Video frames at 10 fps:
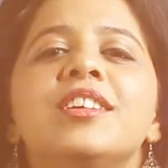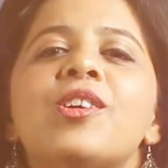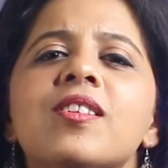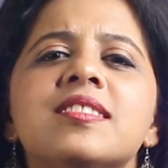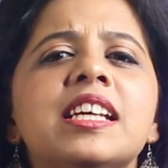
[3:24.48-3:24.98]

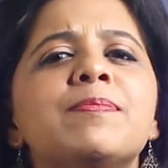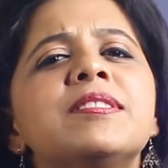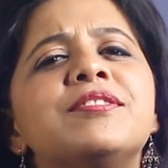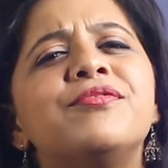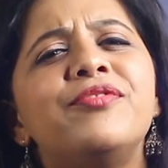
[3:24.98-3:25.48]
Your sleep
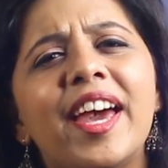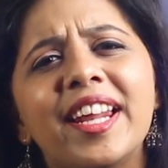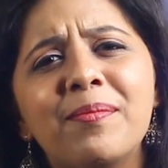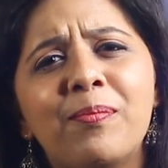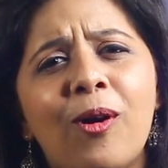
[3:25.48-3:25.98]
is
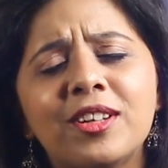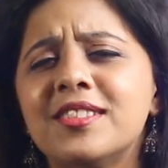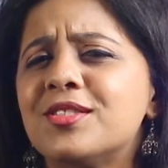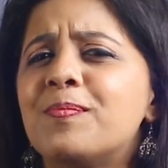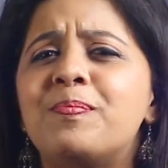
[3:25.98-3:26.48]
very
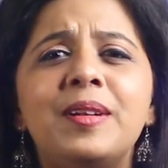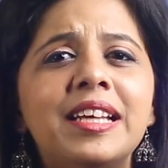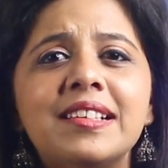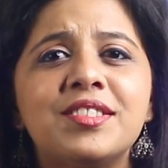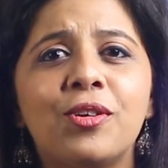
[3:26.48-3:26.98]
important, so
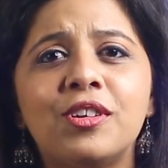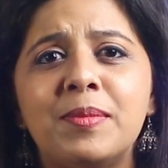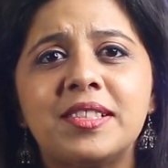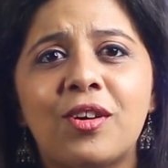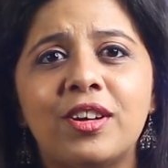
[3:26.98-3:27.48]
please
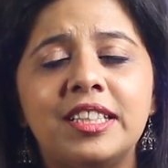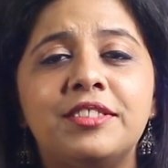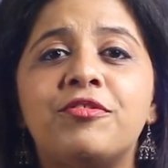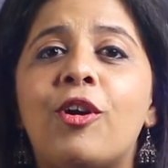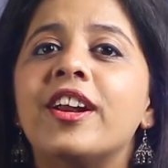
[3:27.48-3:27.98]
don't miss on
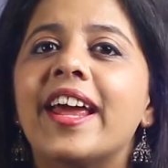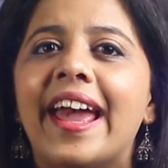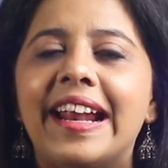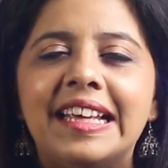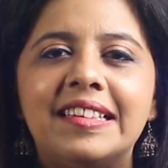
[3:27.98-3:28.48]
it for
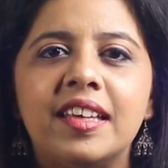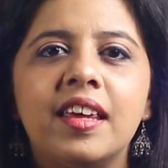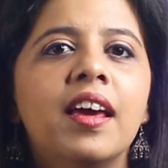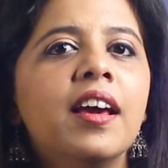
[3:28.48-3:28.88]
anything.